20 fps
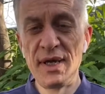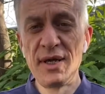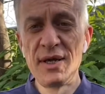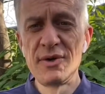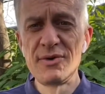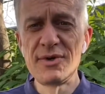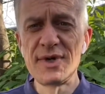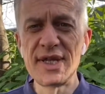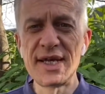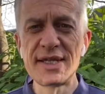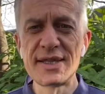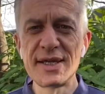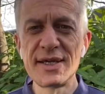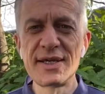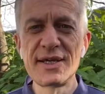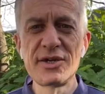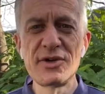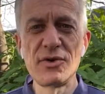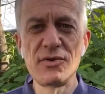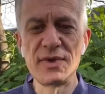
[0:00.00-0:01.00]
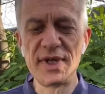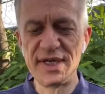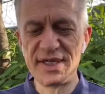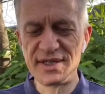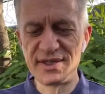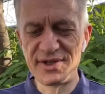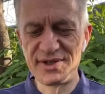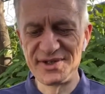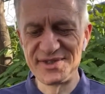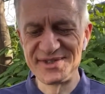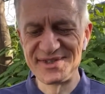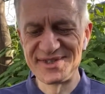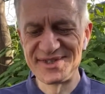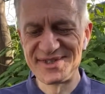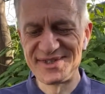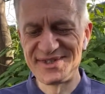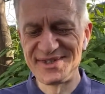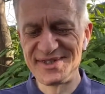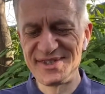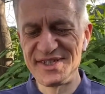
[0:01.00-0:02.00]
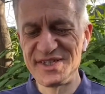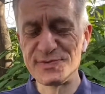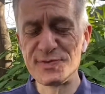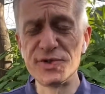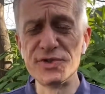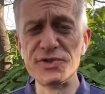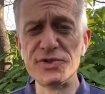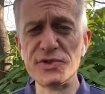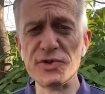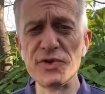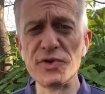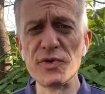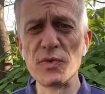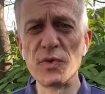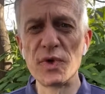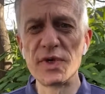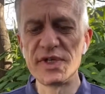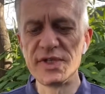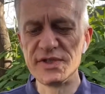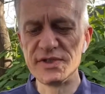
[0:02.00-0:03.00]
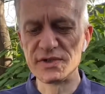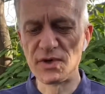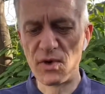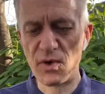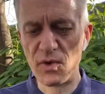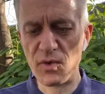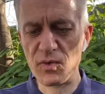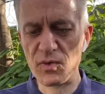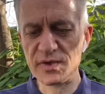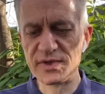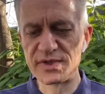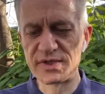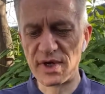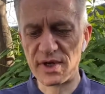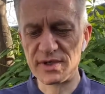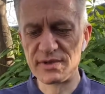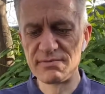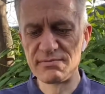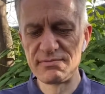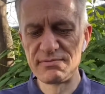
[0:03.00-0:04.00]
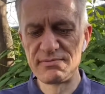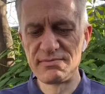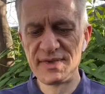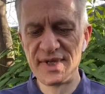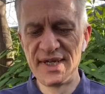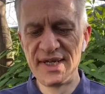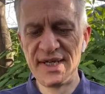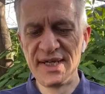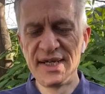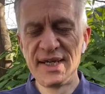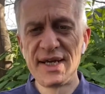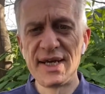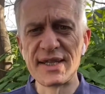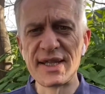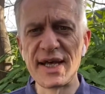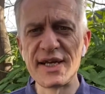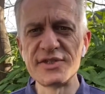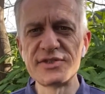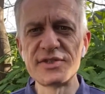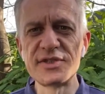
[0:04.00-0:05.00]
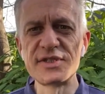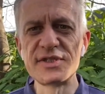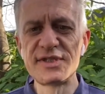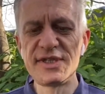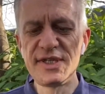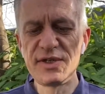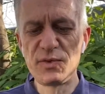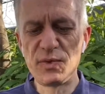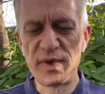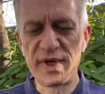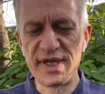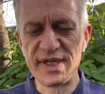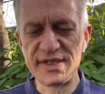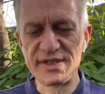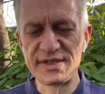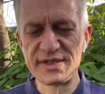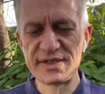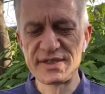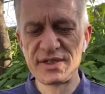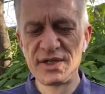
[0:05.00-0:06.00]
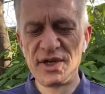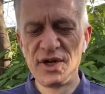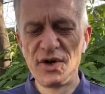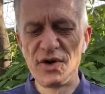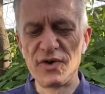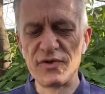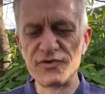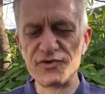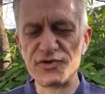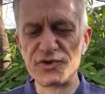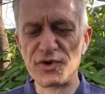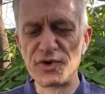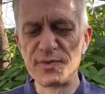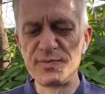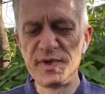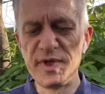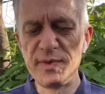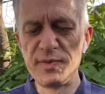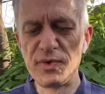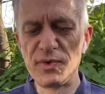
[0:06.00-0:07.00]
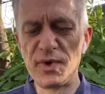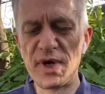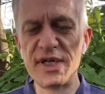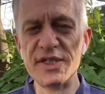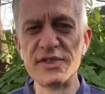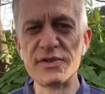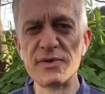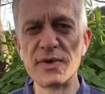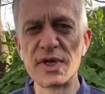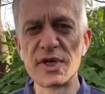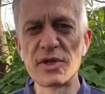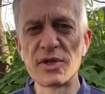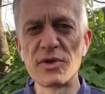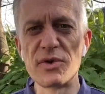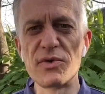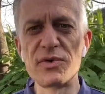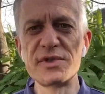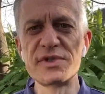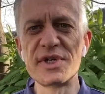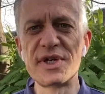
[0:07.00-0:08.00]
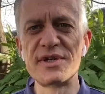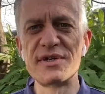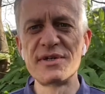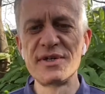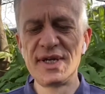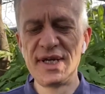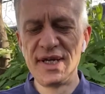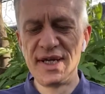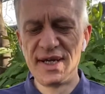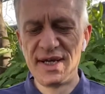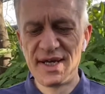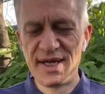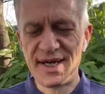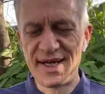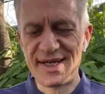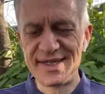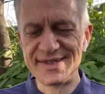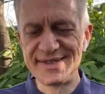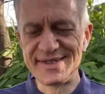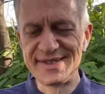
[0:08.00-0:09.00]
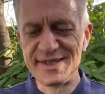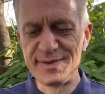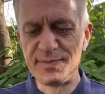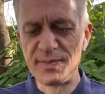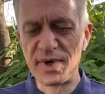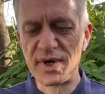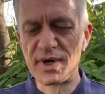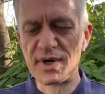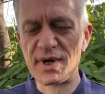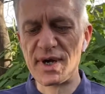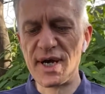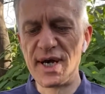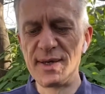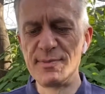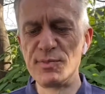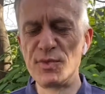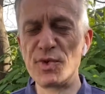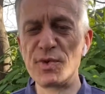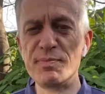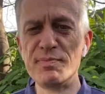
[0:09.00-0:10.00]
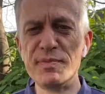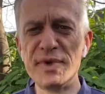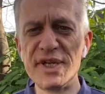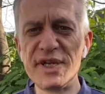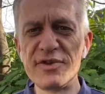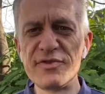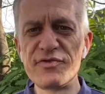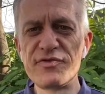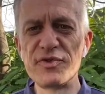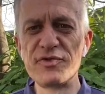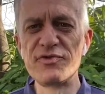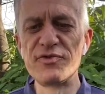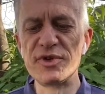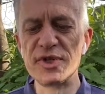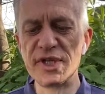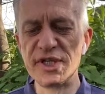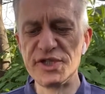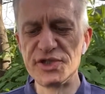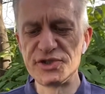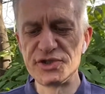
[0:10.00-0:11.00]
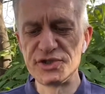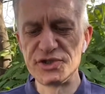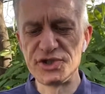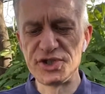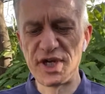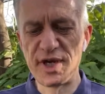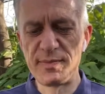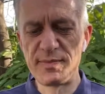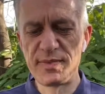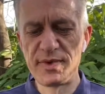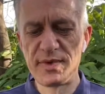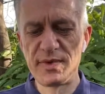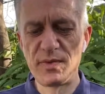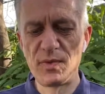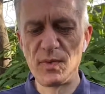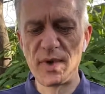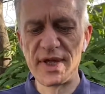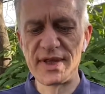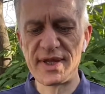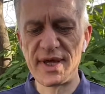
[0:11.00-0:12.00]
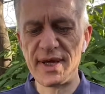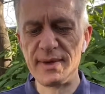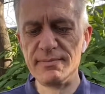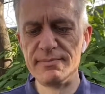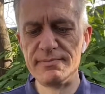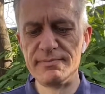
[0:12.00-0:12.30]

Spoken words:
Well, I think in all likelihood, he's been doing what he's always done, and that is to seek ways of drawing people into a closer and deeper and more meaningful relationship with him.